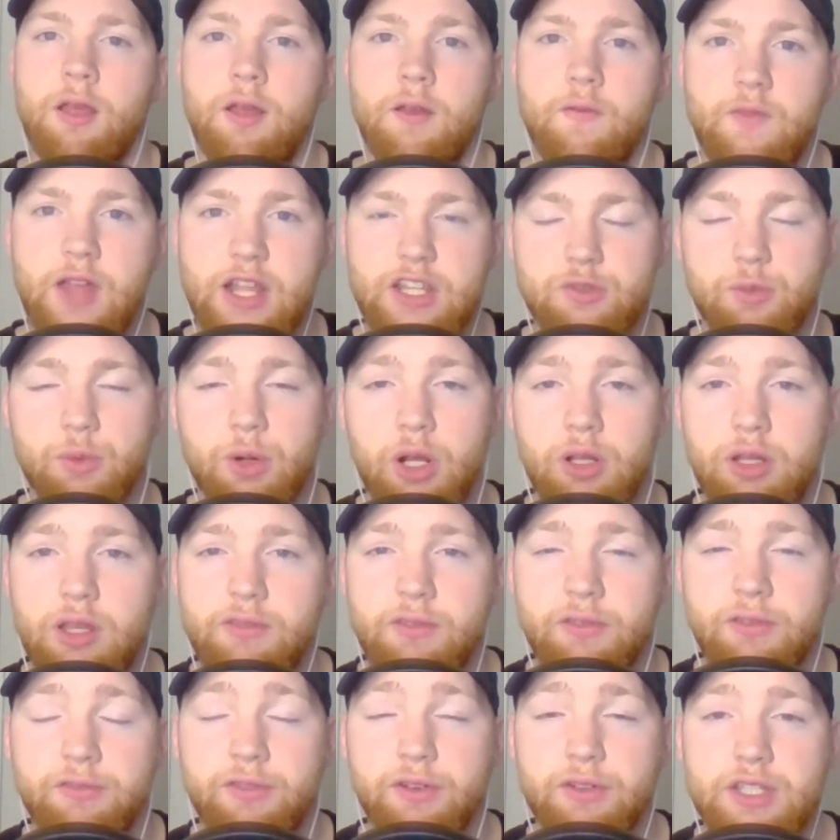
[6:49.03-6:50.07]
That's where I'll leave it
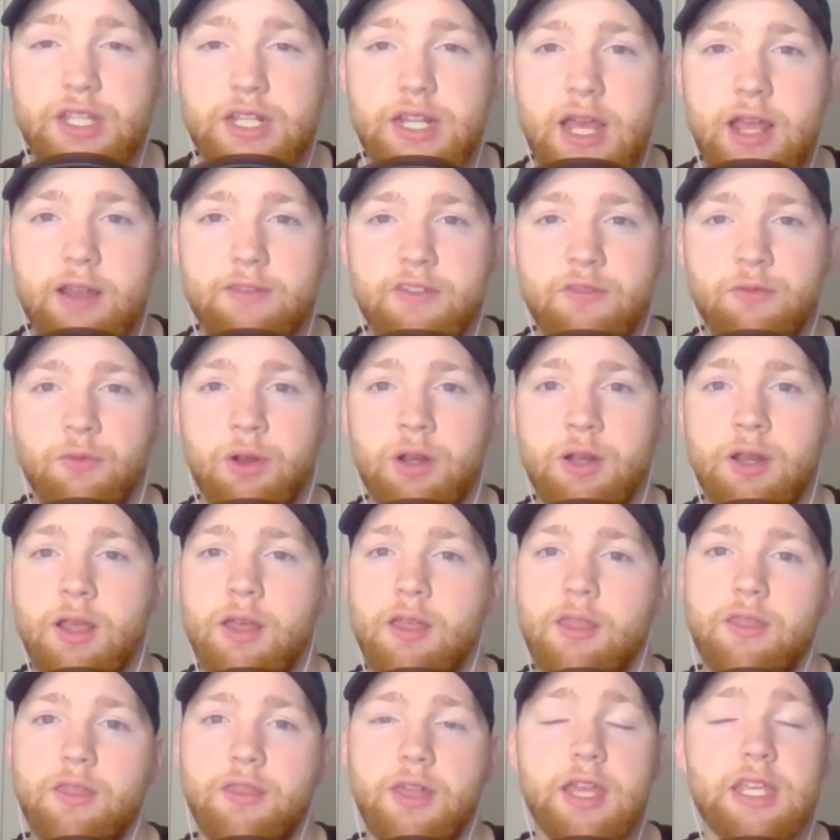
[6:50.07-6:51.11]
for today, everyone.
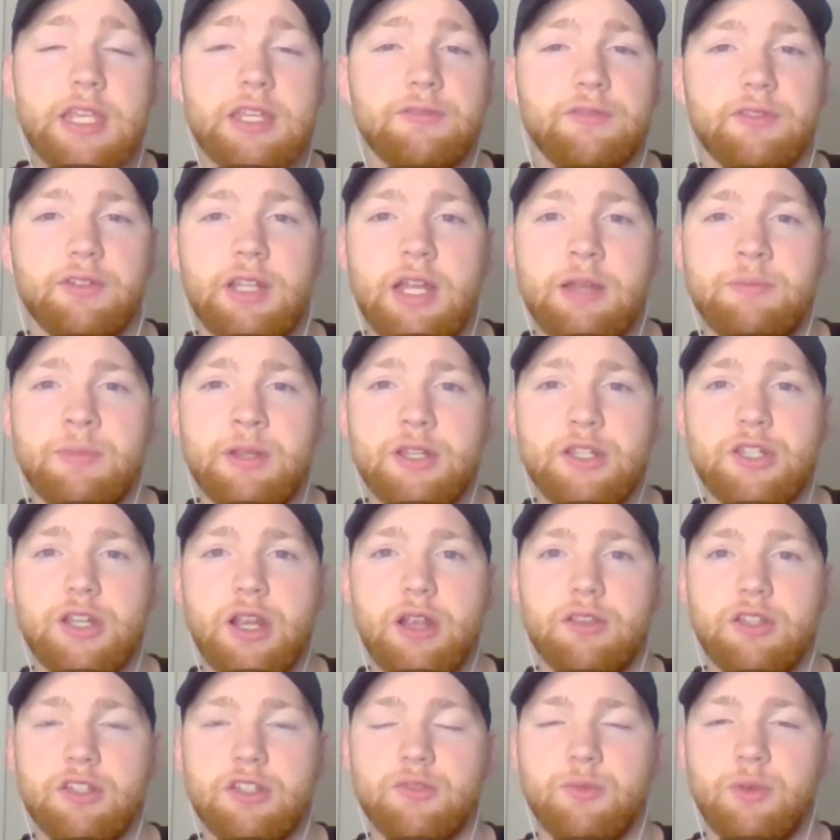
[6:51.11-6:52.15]
Thank you for letting me share
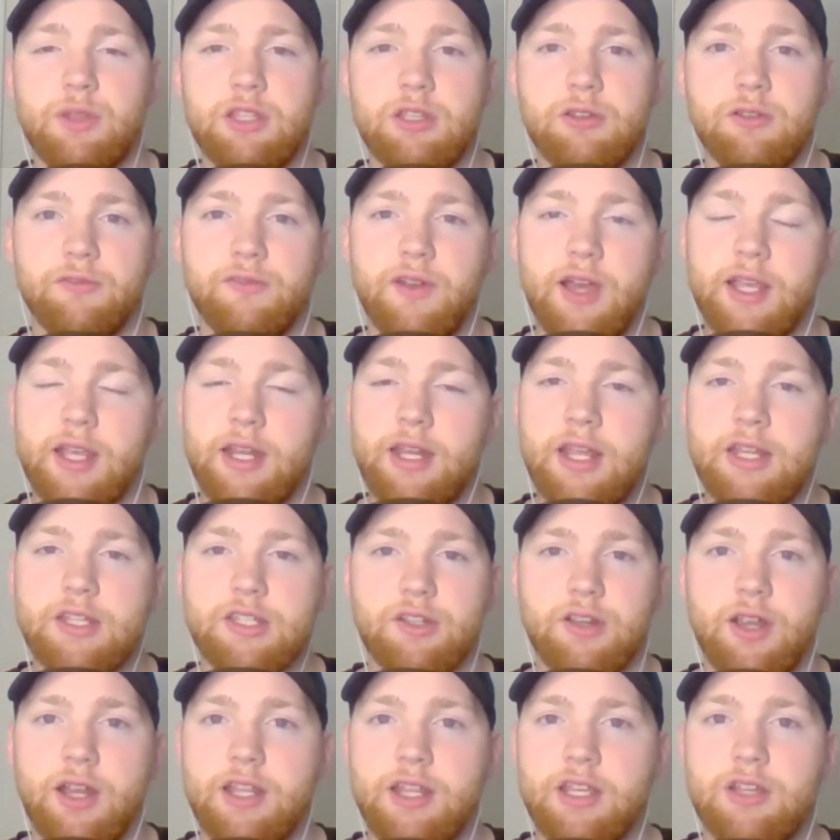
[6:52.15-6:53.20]
this with you. If I can answer
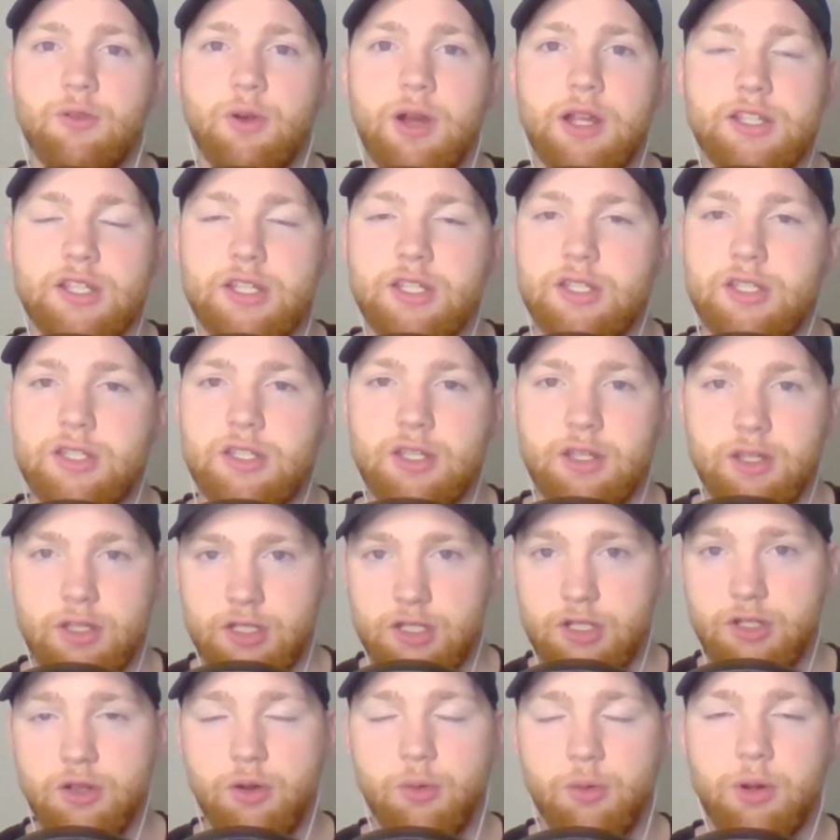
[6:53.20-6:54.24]
any questions,
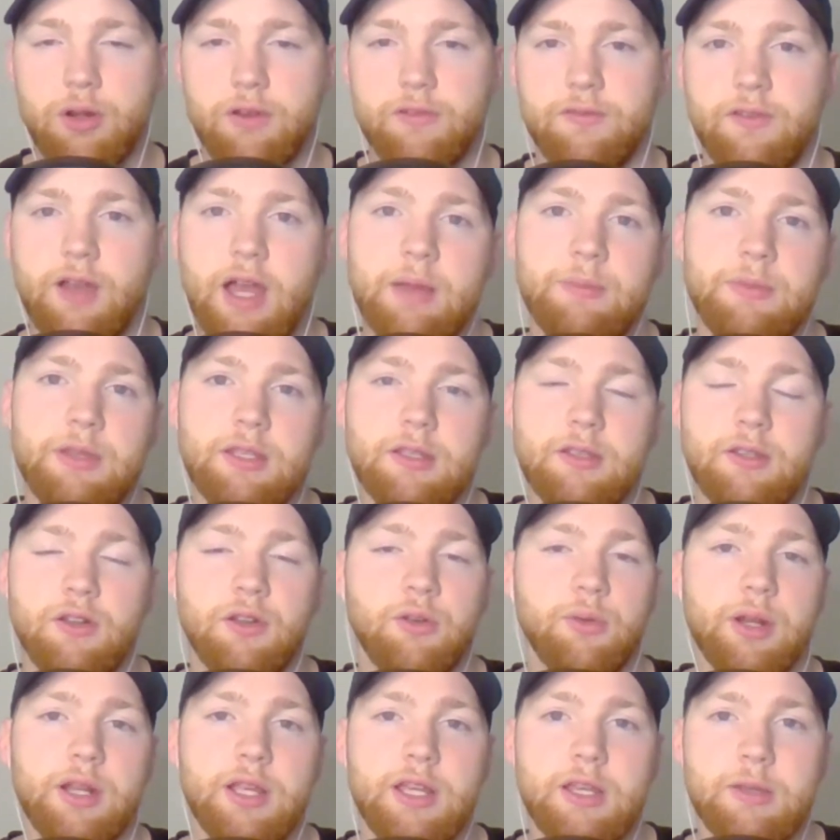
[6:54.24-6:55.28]
you know where to find me, you know
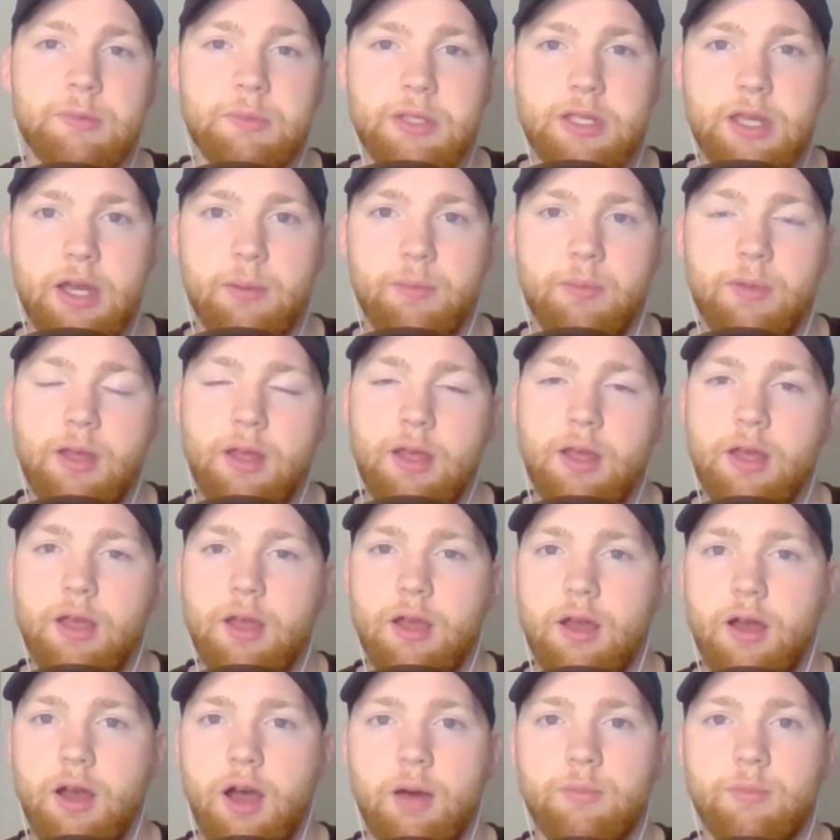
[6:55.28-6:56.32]
where to hit me up.
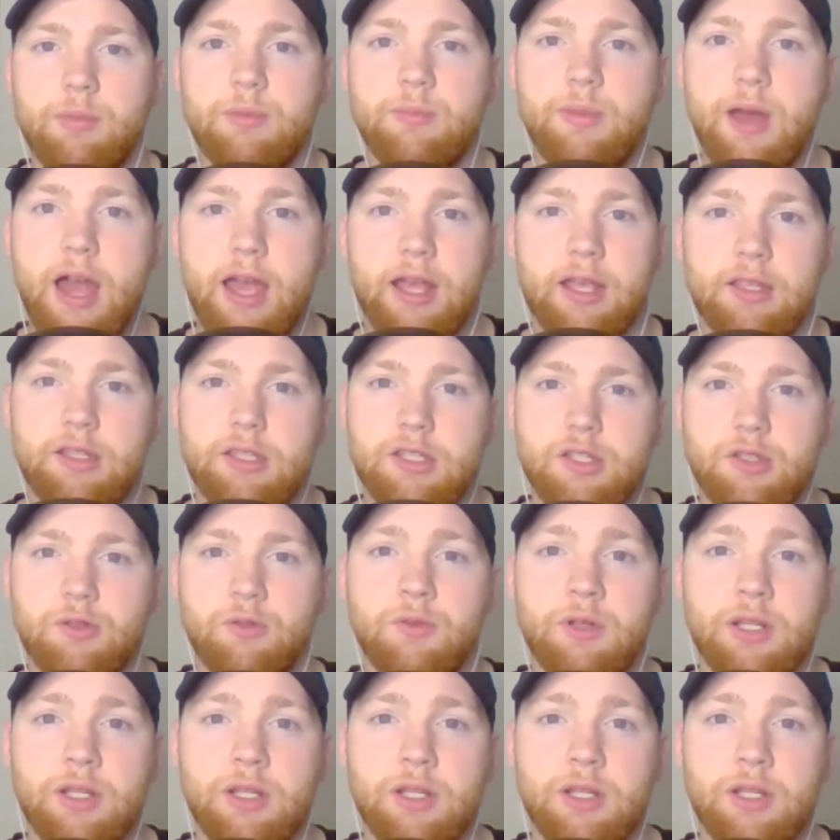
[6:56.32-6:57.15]
I'll be back soon.